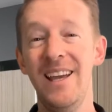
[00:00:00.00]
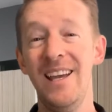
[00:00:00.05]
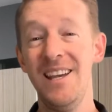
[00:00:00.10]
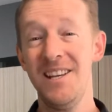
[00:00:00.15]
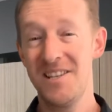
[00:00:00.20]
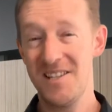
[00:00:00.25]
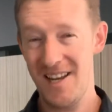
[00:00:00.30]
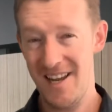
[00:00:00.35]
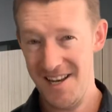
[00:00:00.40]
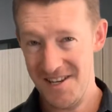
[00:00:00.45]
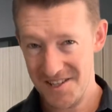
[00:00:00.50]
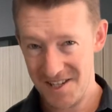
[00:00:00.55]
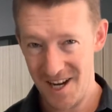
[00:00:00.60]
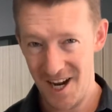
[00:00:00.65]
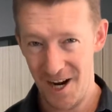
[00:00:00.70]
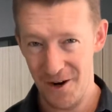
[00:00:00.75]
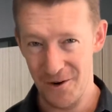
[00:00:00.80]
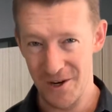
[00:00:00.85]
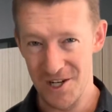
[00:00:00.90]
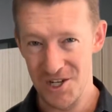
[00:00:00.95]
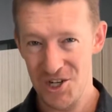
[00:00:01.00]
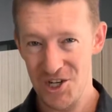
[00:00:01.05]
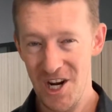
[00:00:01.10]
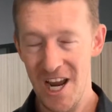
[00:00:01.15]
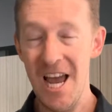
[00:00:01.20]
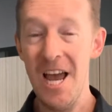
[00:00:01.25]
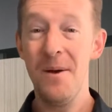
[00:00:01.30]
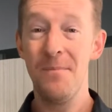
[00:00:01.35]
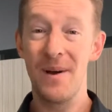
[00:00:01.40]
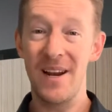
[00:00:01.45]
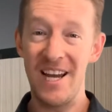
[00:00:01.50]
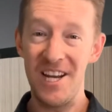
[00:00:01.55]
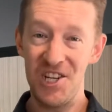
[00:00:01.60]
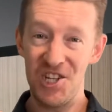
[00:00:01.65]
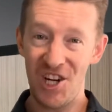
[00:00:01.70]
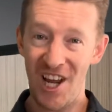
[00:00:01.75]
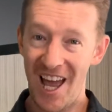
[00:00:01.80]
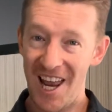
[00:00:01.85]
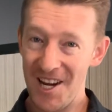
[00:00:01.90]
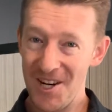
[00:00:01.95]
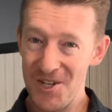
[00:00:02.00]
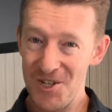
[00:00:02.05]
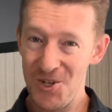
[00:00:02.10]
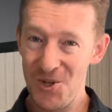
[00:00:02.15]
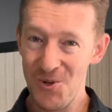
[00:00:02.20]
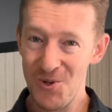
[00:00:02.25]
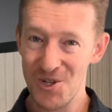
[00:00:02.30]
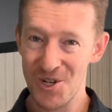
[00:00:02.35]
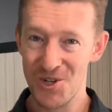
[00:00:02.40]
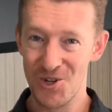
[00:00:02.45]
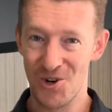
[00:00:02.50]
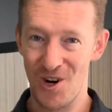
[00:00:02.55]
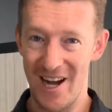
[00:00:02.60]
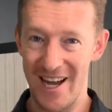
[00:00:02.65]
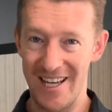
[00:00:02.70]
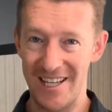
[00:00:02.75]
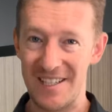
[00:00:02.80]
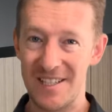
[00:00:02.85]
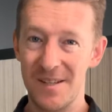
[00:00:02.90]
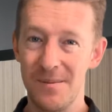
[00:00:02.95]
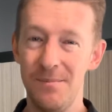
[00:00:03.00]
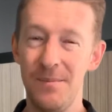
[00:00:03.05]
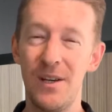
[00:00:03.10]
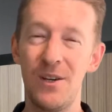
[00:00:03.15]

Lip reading: It takes courage, but I challenge you to try it